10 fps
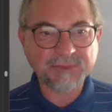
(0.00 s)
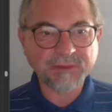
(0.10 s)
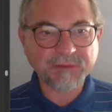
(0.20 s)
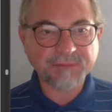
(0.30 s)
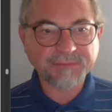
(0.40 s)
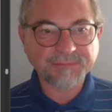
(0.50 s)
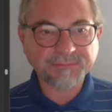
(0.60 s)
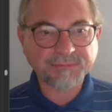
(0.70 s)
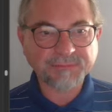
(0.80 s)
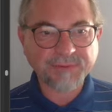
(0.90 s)

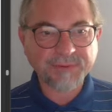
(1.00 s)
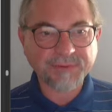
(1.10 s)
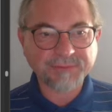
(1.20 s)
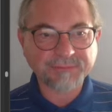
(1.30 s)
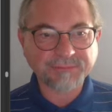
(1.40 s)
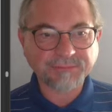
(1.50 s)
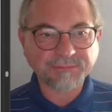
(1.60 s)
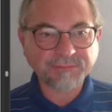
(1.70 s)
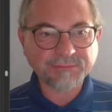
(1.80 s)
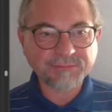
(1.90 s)

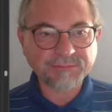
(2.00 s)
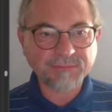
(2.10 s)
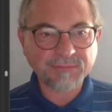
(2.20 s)
Nobody speaks.